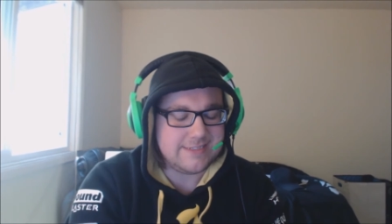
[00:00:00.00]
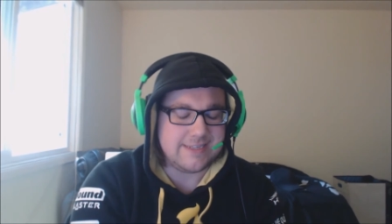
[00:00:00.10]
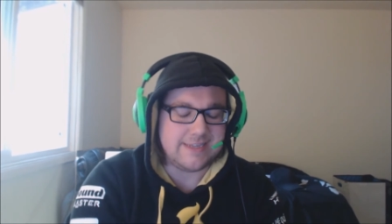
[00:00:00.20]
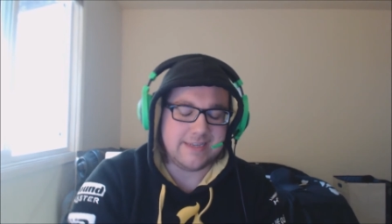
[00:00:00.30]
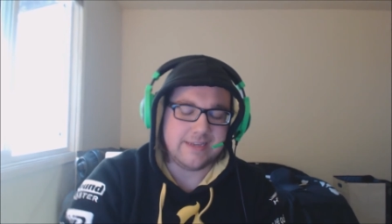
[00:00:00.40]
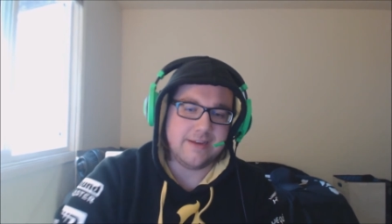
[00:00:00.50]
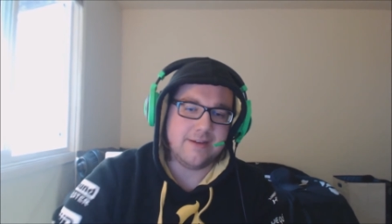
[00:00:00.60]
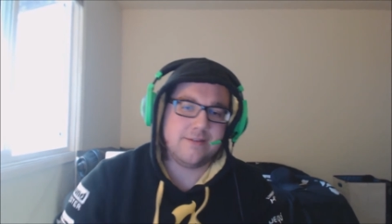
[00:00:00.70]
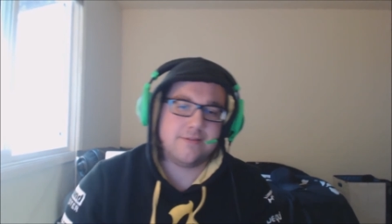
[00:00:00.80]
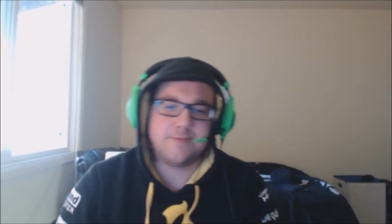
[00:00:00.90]
C.
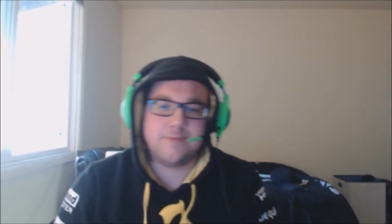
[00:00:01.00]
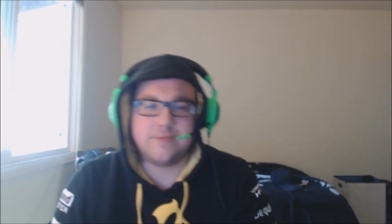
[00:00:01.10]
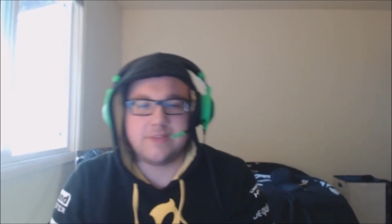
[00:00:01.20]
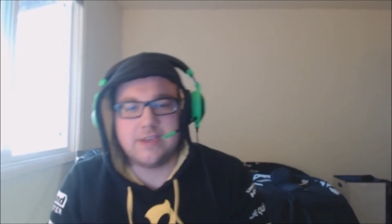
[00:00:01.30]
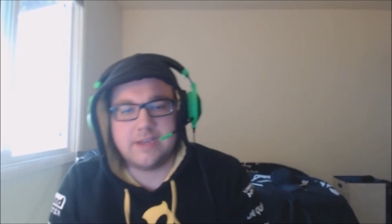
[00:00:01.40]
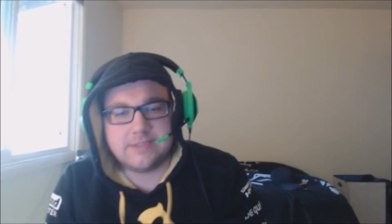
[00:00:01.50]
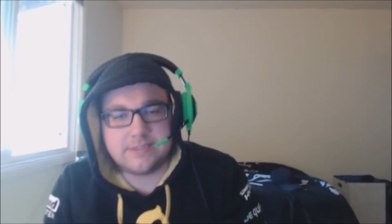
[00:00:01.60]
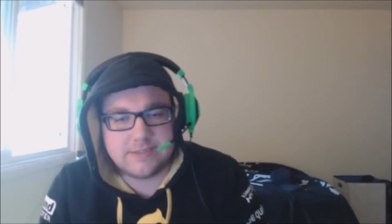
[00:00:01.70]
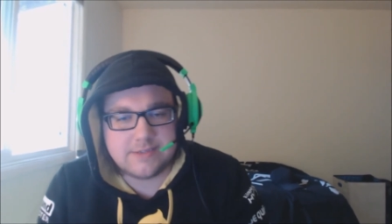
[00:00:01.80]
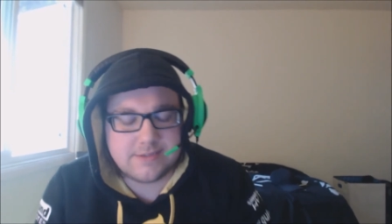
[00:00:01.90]
Got
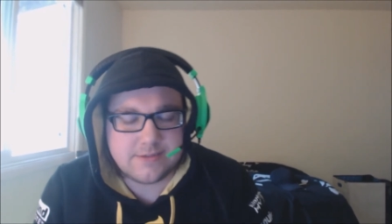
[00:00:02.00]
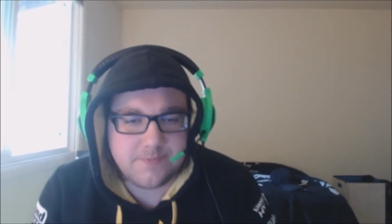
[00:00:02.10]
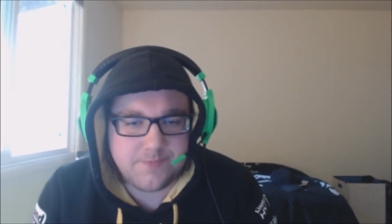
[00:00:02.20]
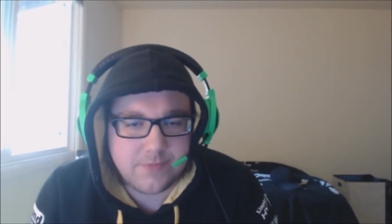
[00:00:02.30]
this.